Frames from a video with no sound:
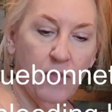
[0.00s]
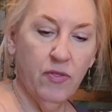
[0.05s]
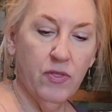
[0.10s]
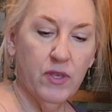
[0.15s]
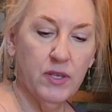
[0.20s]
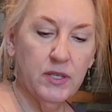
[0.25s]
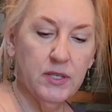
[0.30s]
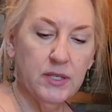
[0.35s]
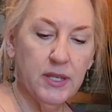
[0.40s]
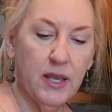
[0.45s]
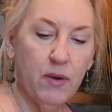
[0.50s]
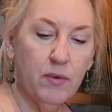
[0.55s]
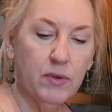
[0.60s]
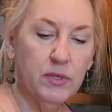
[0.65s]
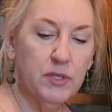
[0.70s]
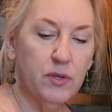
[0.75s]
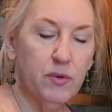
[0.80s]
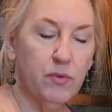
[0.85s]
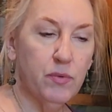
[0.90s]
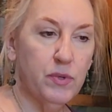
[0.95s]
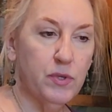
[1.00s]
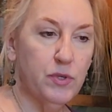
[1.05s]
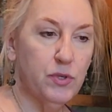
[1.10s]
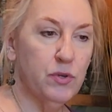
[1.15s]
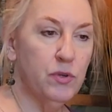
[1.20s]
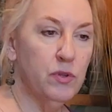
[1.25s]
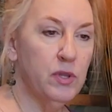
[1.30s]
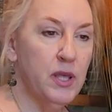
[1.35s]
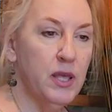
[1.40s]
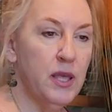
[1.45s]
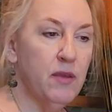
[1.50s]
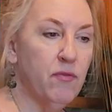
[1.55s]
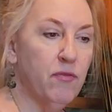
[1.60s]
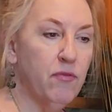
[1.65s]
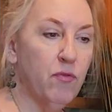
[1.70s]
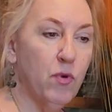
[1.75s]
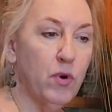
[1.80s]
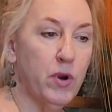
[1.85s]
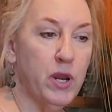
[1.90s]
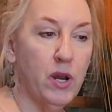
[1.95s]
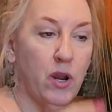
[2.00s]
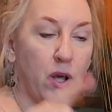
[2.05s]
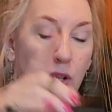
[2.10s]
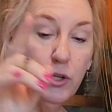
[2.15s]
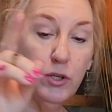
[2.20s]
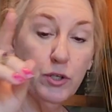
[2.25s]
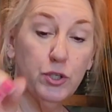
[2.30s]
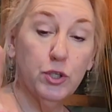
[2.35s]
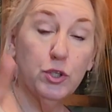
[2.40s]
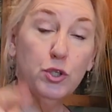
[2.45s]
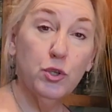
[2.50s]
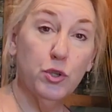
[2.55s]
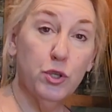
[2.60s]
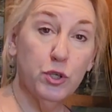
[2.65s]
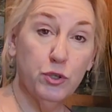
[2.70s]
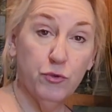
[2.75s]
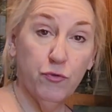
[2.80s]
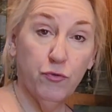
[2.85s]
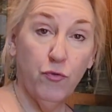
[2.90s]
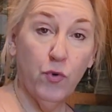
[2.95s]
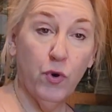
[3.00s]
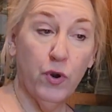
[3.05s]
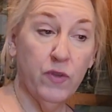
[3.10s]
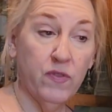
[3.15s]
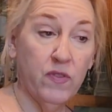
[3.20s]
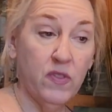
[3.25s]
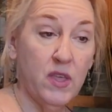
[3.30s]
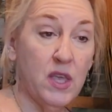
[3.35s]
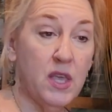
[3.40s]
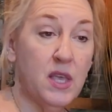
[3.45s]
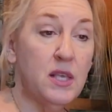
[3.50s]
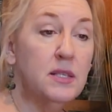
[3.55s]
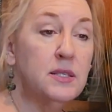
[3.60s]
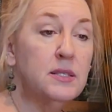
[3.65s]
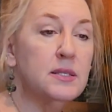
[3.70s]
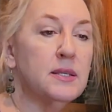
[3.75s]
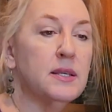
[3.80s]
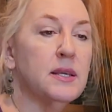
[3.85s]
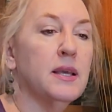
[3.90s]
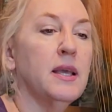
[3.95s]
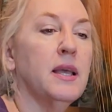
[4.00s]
The set was originally $40, so there's 4 of these.